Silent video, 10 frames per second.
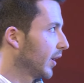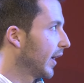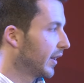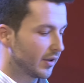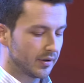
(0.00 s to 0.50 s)

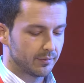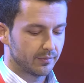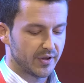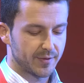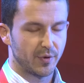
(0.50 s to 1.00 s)
and
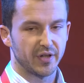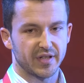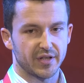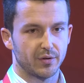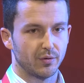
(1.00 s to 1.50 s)
this brings
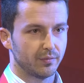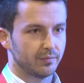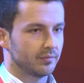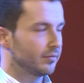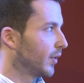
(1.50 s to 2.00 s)
us to
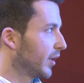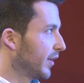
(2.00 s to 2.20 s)
an